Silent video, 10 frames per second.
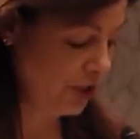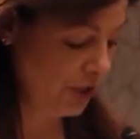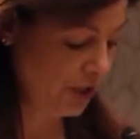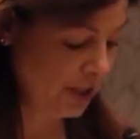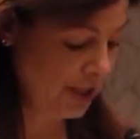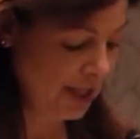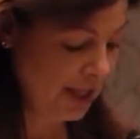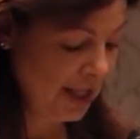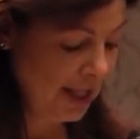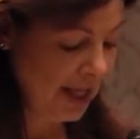year,
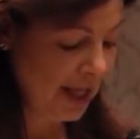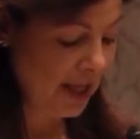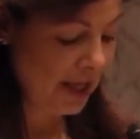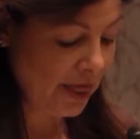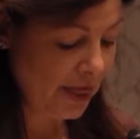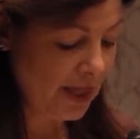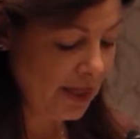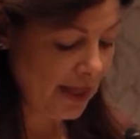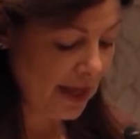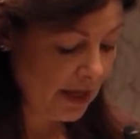that
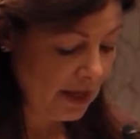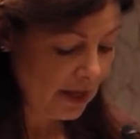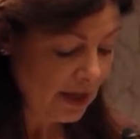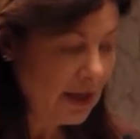they